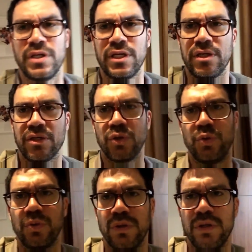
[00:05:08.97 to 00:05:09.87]
or get a
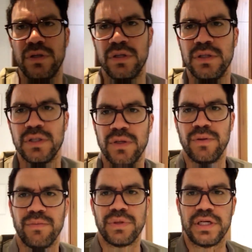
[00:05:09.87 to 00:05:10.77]
cool
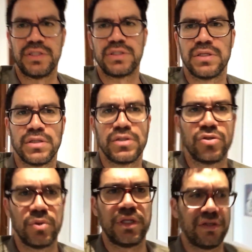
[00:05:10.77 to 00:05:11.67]
place
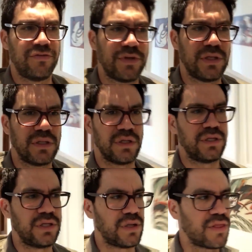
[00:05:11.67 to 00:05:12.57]
to live in
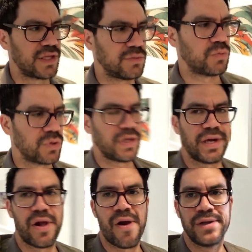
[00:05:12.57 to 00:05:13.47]
London. That's more
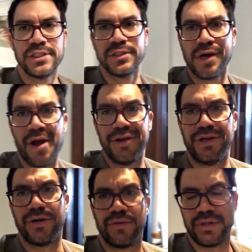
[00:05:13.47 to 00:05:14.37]
like, you know,